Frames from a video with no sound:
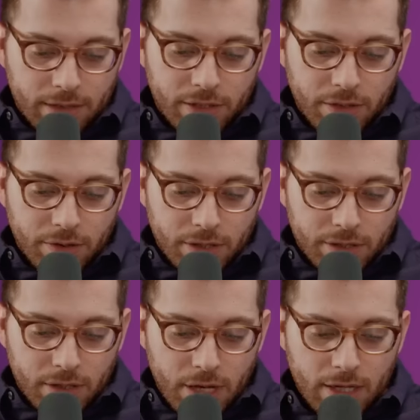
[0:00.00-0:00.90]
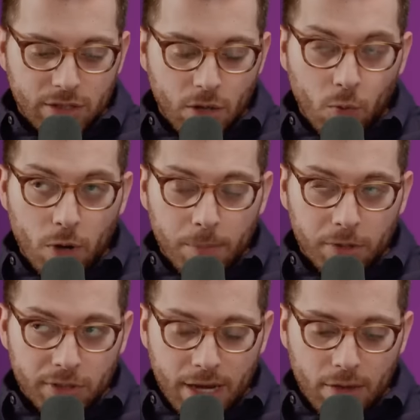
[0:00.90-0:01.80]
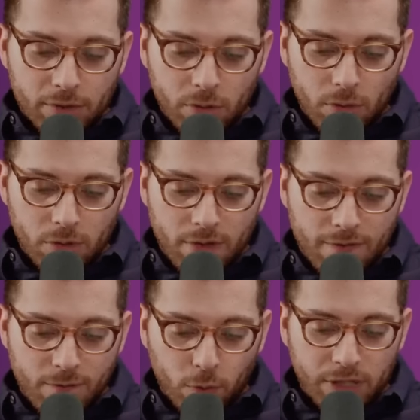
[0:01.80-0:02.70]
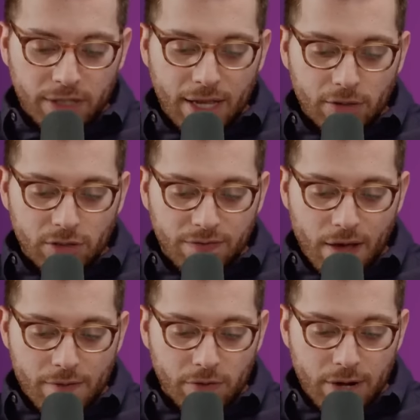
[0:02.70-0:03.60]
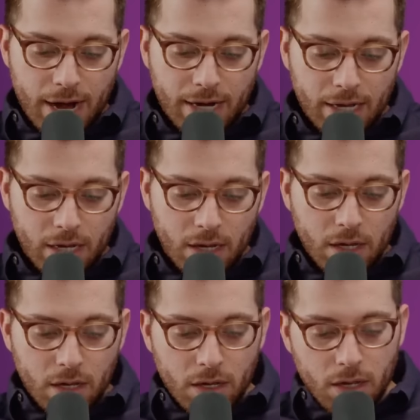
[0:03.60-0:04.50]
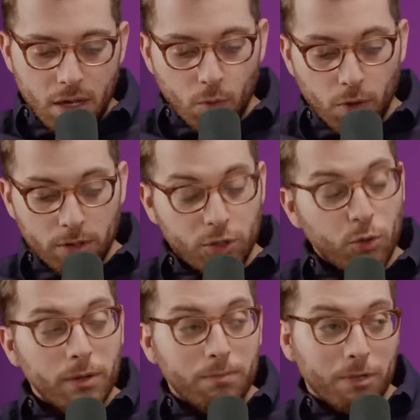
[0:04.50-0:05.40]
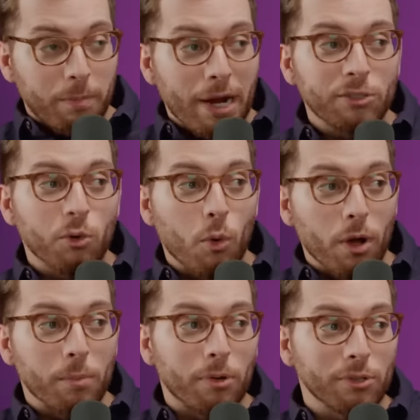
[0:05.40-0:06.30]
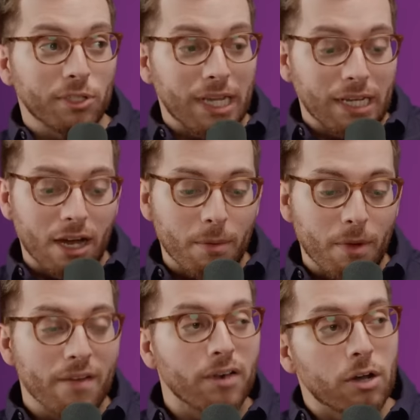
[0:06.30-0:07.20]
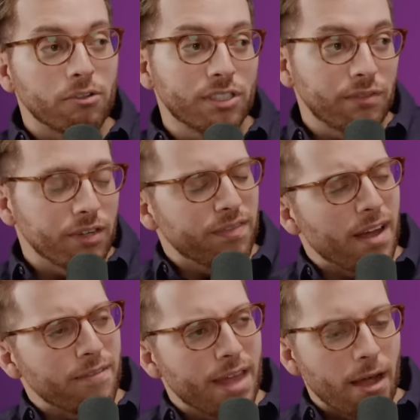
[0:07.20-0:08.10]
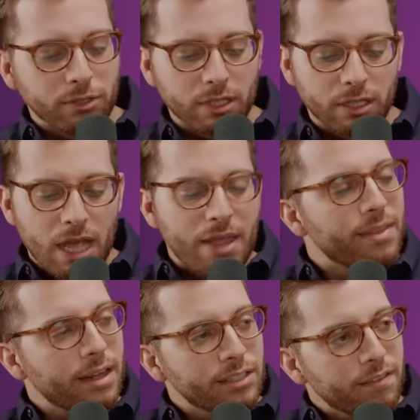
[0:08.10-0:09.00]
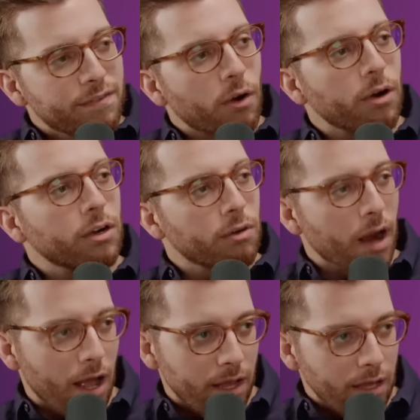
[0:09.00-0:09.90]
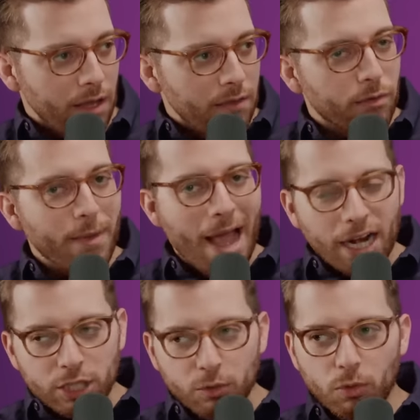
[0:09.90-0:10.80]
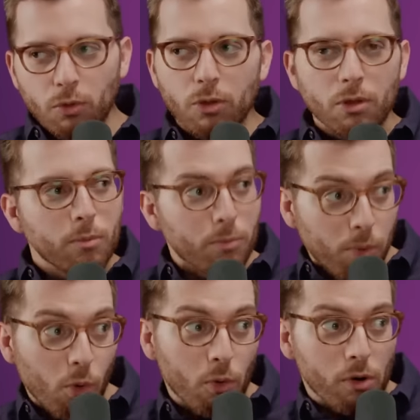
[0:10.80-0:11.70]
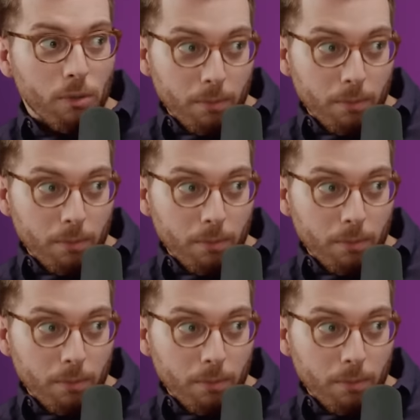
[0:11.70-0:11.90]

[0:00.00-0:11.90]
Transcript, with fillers: serious. Yeah. And so one person household, 14,580 one to a compared to a one person income of 175,000 that is a far cry from actual poor